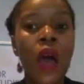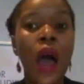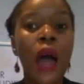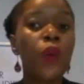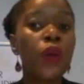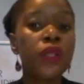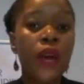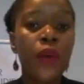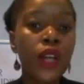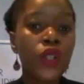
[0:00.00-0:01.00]
I will
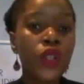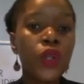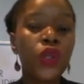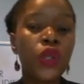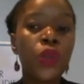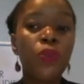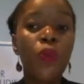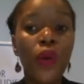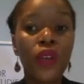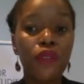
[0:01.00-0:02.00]
direct you to
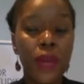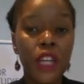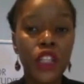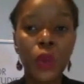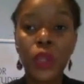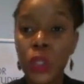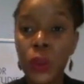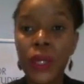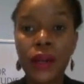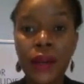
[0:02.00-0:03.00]
more information which you
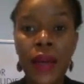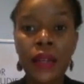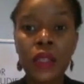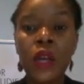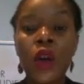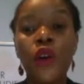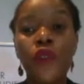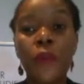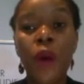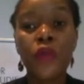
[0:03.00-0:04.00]
can get
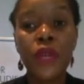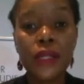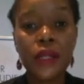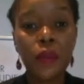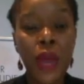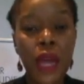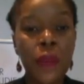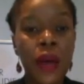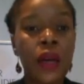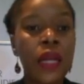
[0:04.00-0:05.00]
from our recent
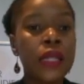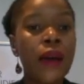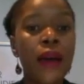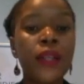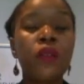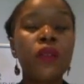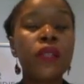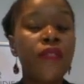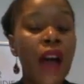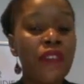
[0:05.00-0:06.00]
paper entitled
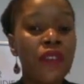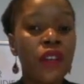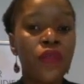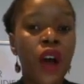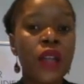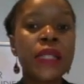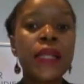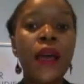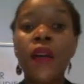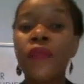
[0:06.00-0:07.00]
Survive in Advance,
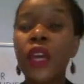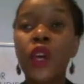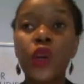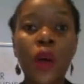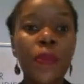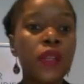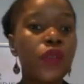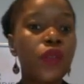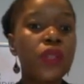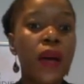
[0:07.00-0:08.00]
The Economics
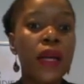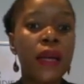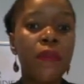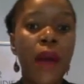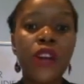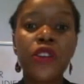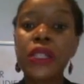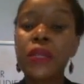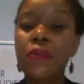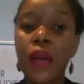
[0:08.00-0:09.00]
of Smuggling
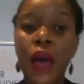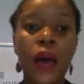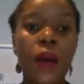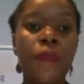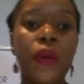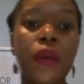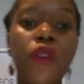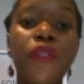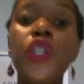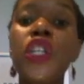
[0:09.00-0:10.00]
Migrants and
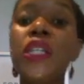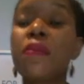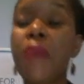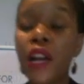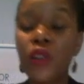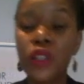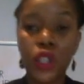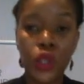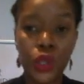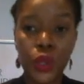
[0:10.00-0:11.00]
Refugees and Migrants
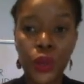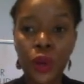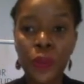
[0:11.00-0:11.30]
into Europe,